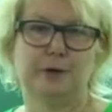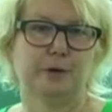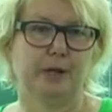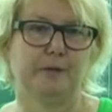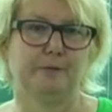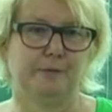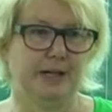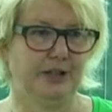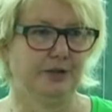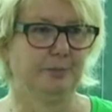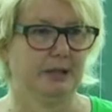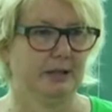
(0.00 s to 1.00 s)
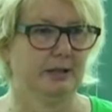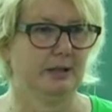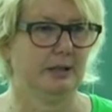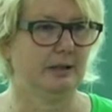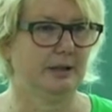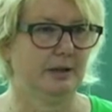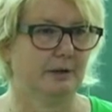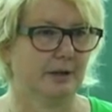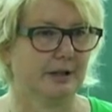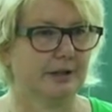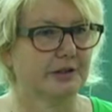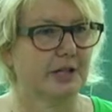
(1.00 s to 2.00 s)
your investment in the
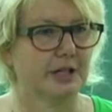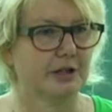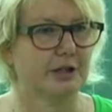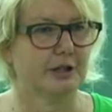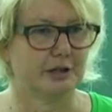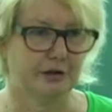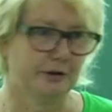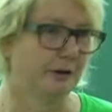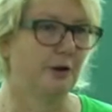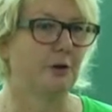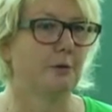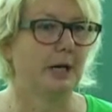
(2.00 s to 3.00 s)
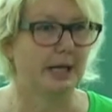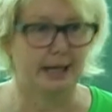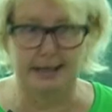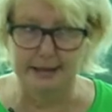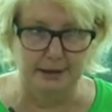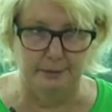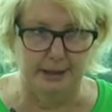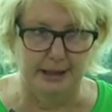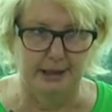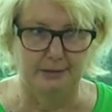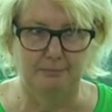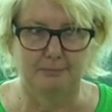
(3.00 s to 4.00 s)
organization is low anyway,